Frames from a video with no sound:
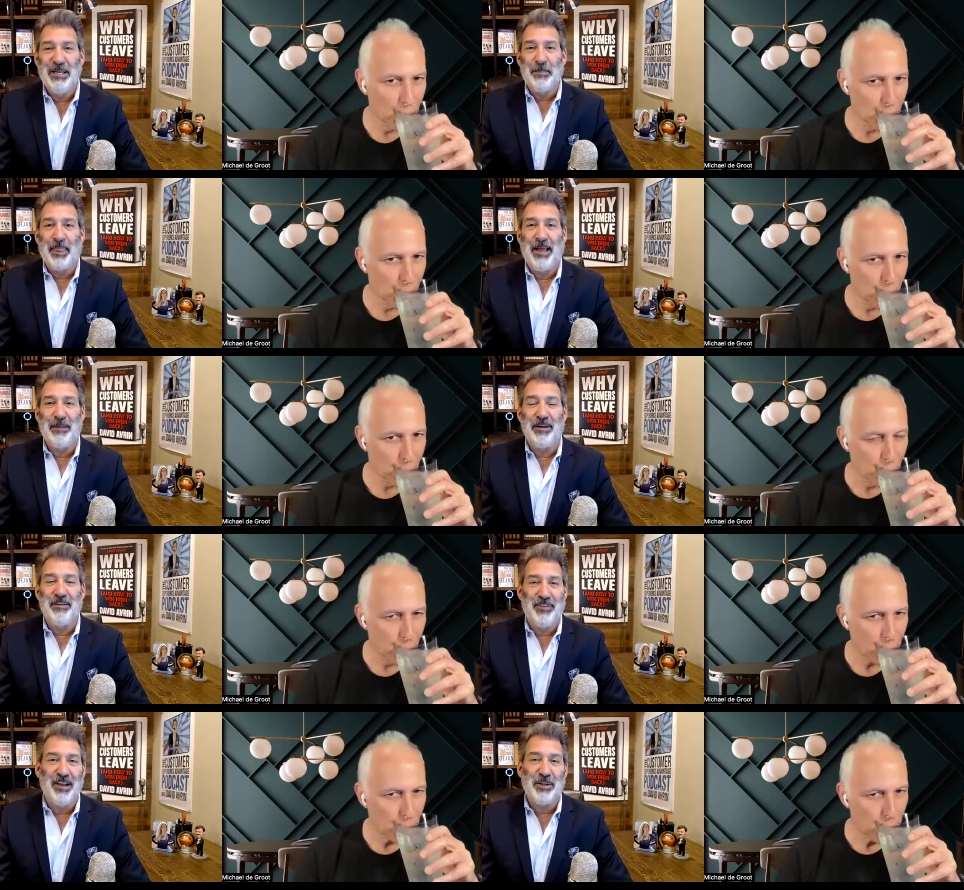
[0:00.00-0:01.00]
Speaker 1: and my
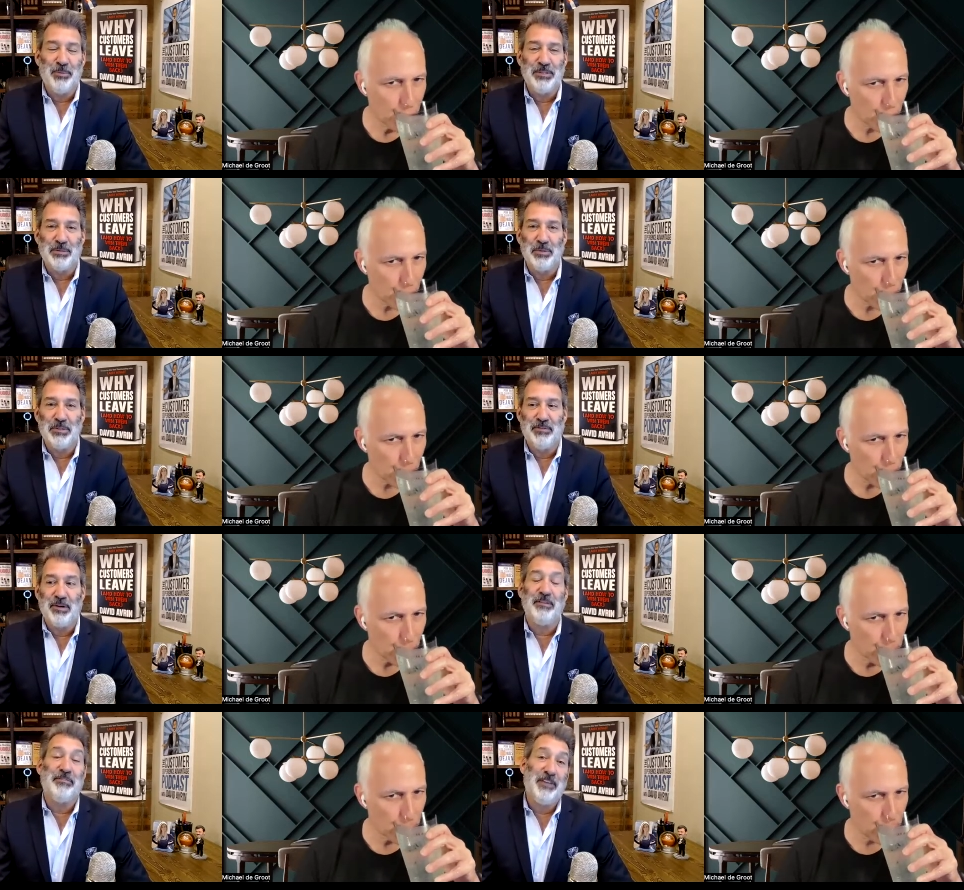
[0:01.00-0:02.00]
father was was very
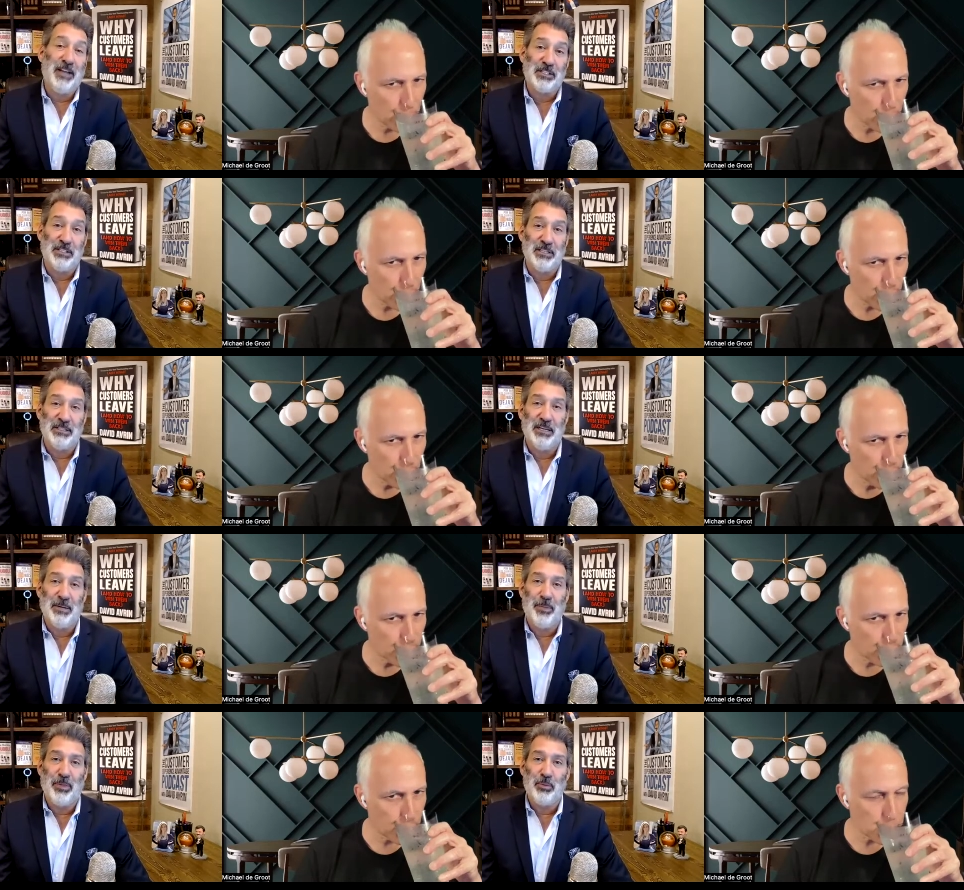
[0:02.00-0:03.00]
affectionate
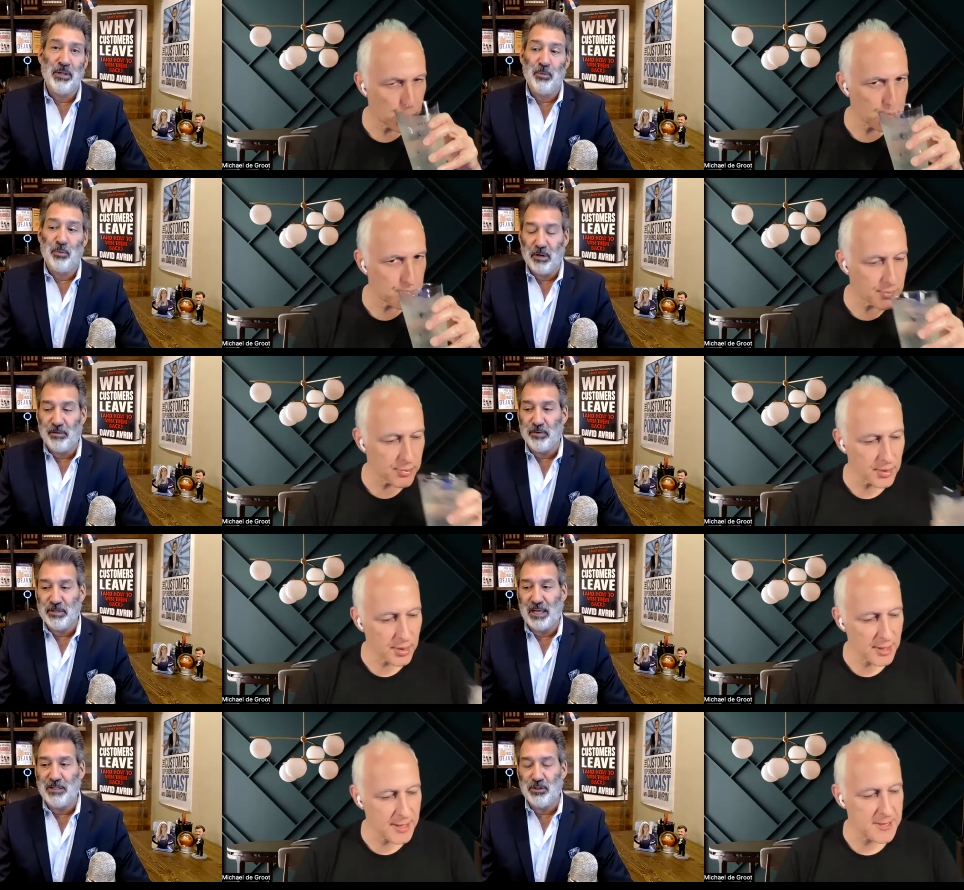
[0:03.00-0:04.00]
um, really wonderful
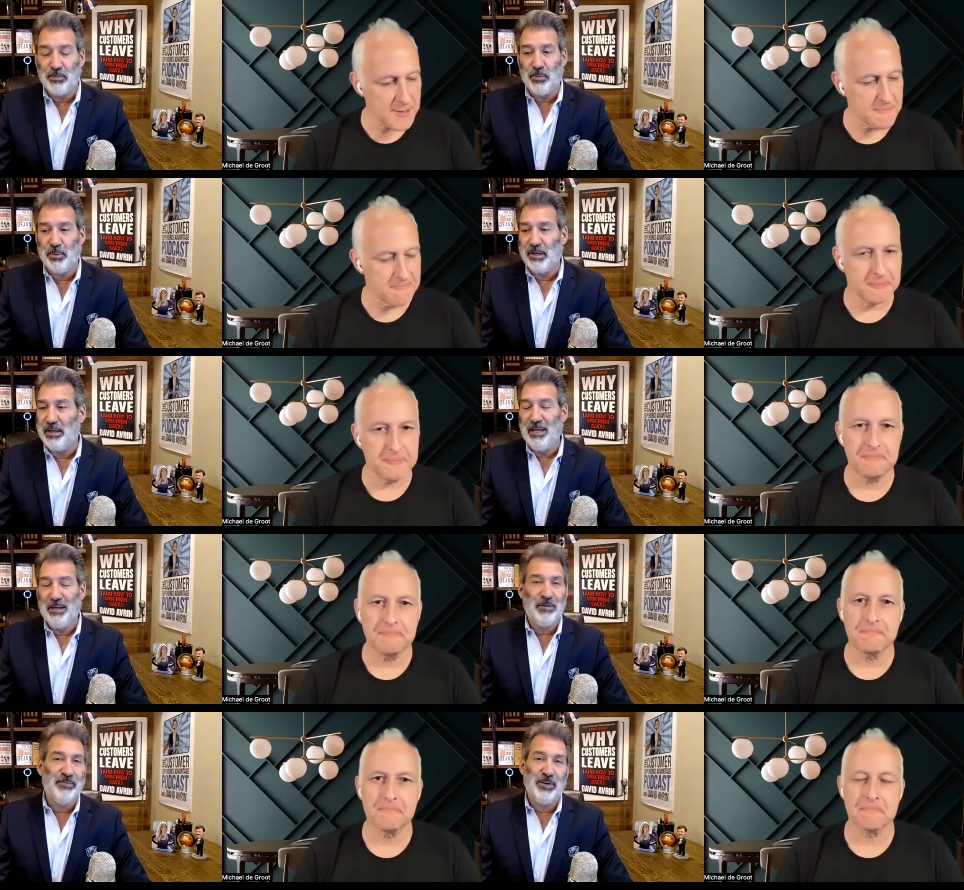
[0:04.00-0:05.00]
dad super brilliant but a
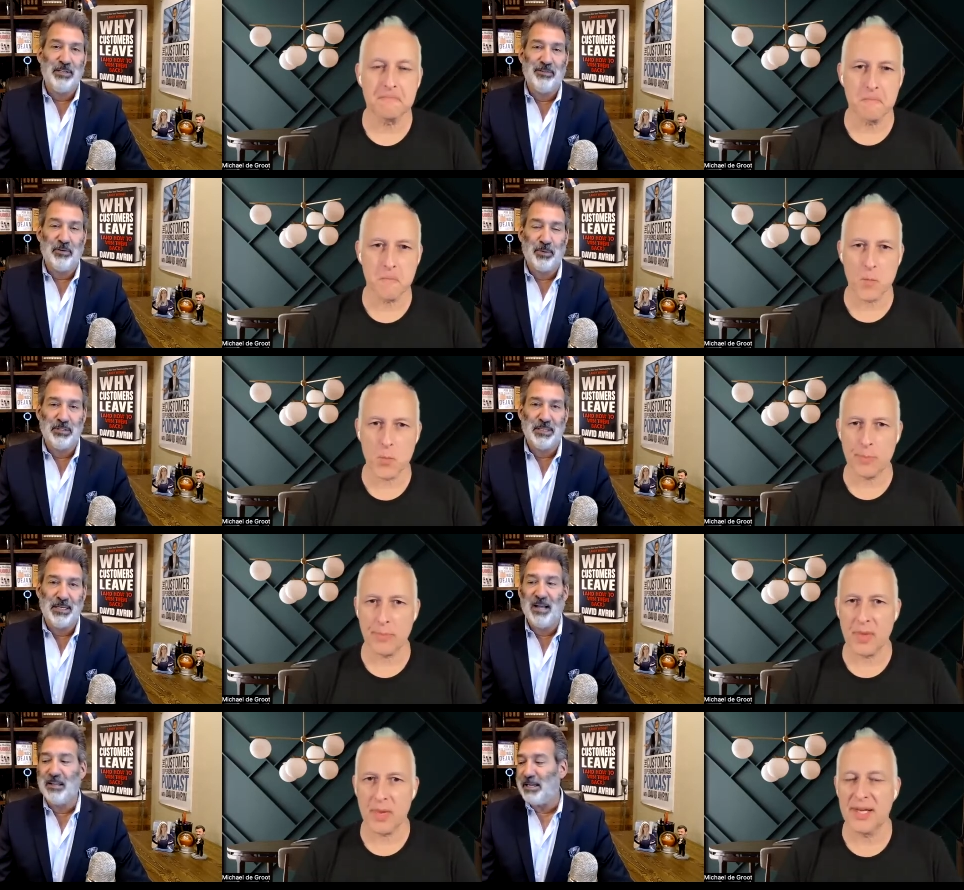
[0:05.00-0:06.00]
very different
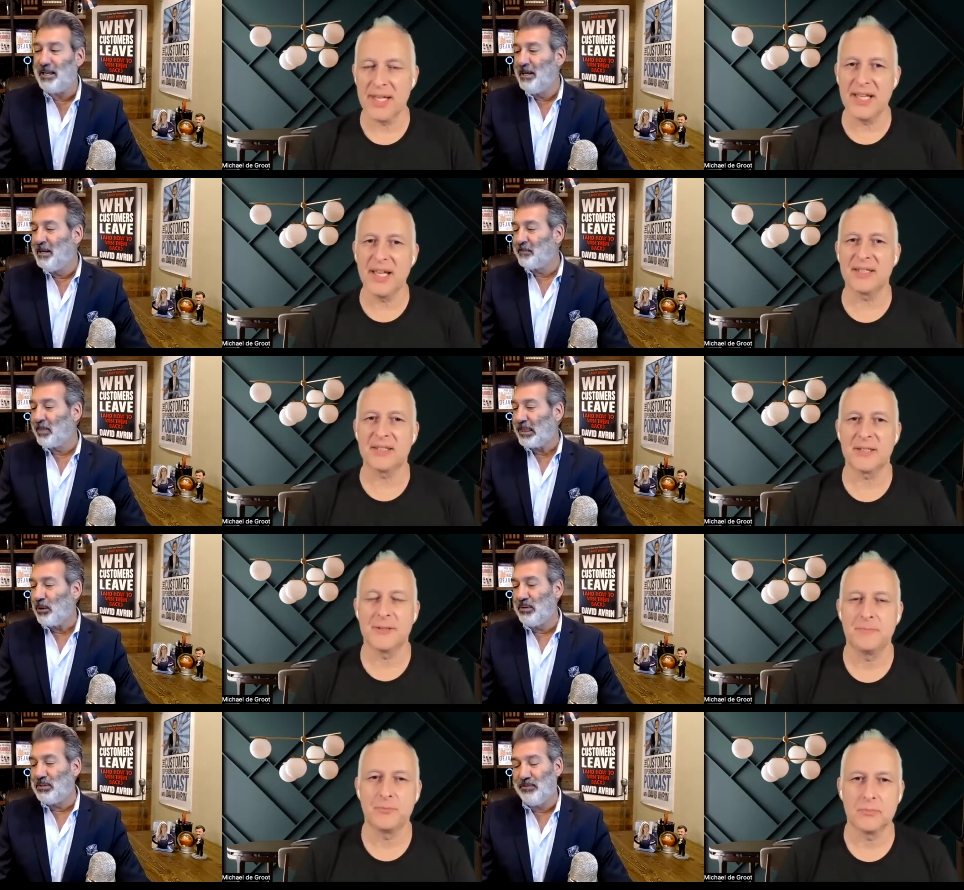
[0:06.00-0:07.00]
personality yes what's
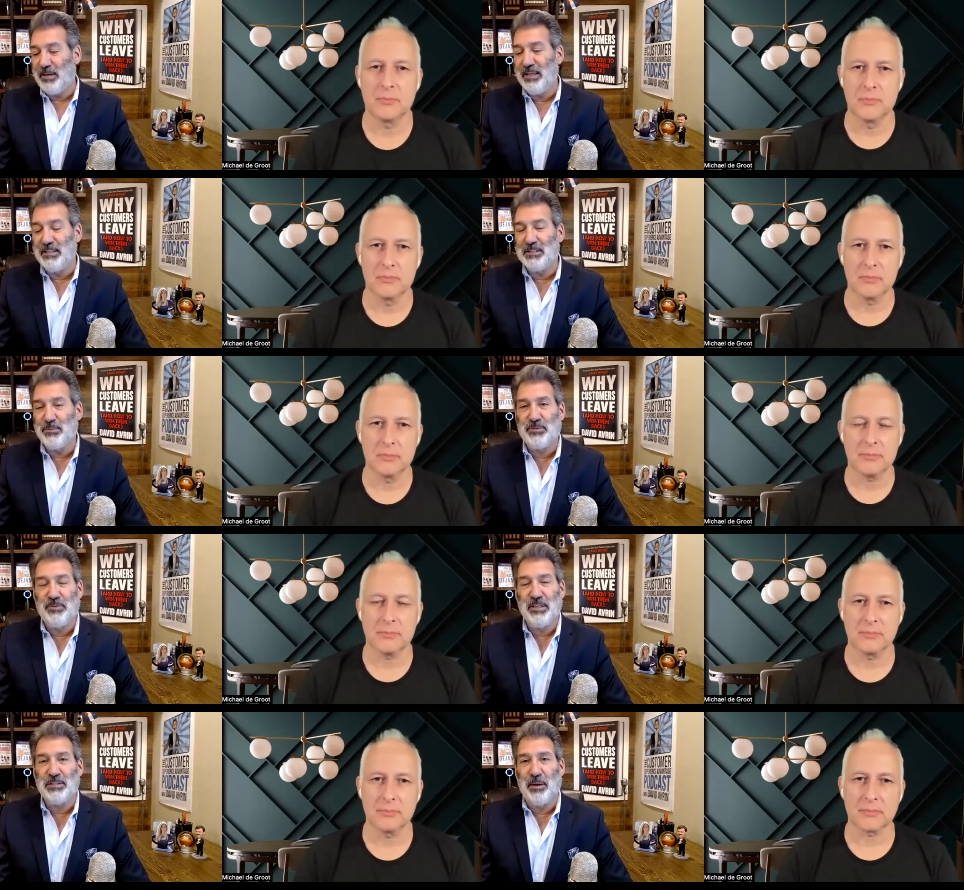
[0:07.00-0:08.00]
funny is what's funny
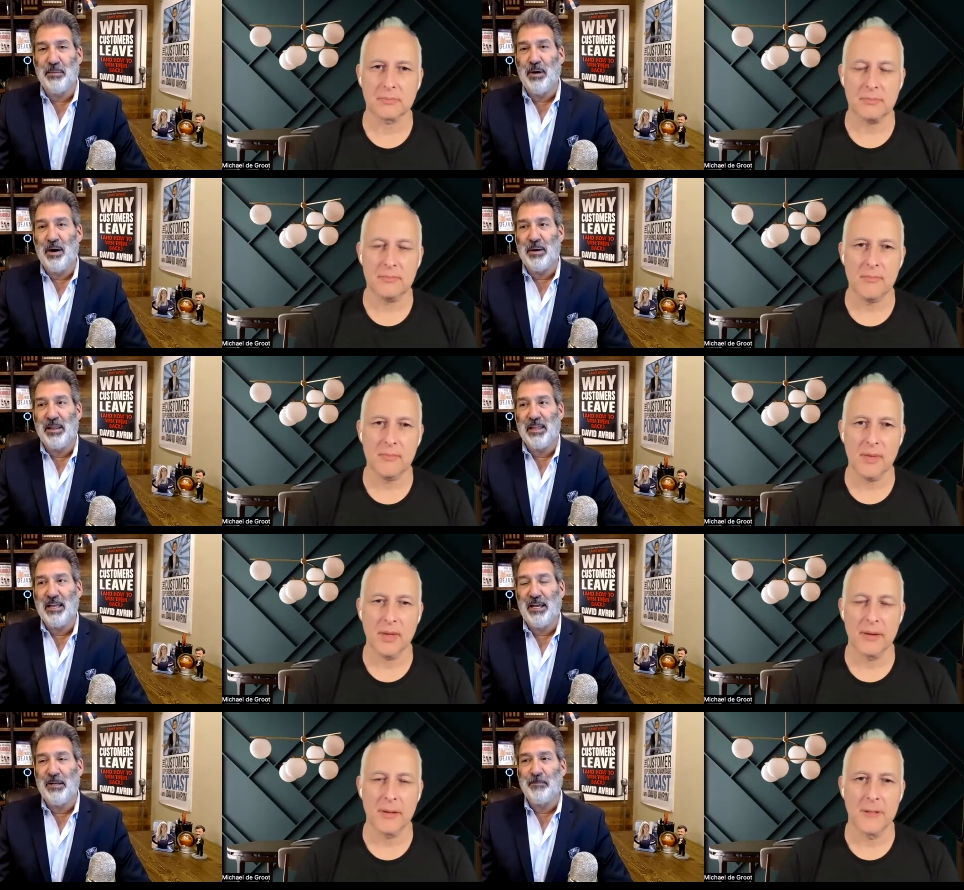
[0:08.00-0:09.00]
is my mom i think
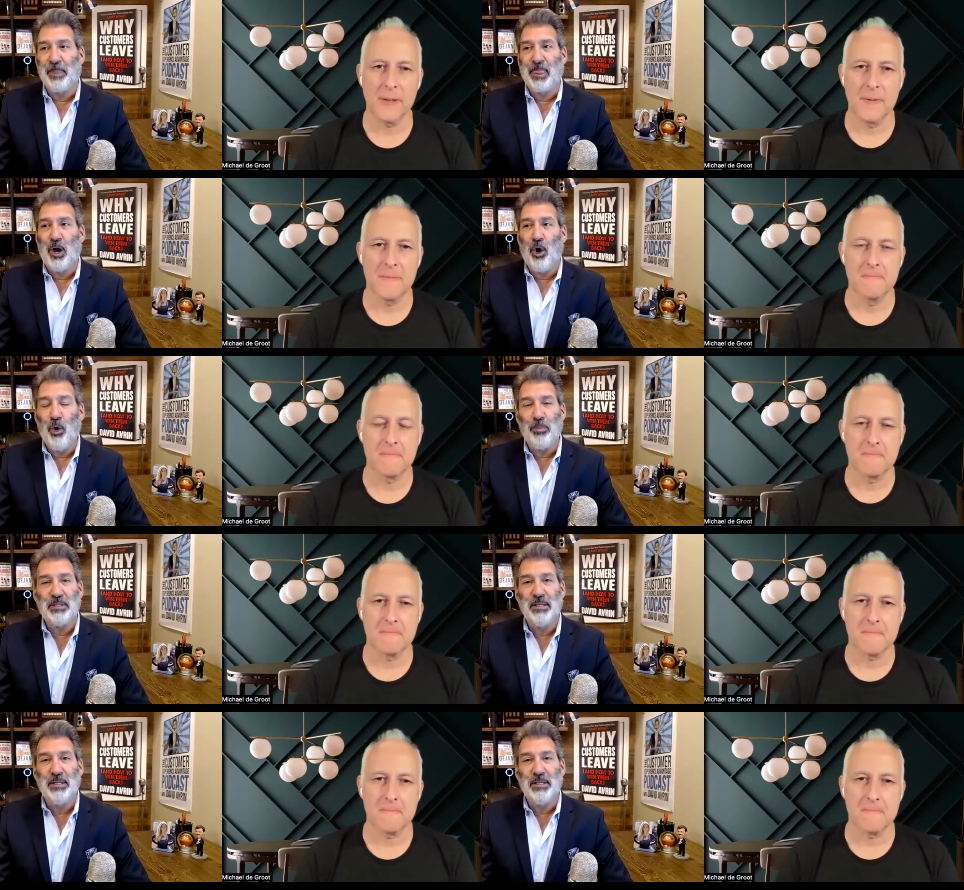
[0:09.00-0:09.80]
had hoped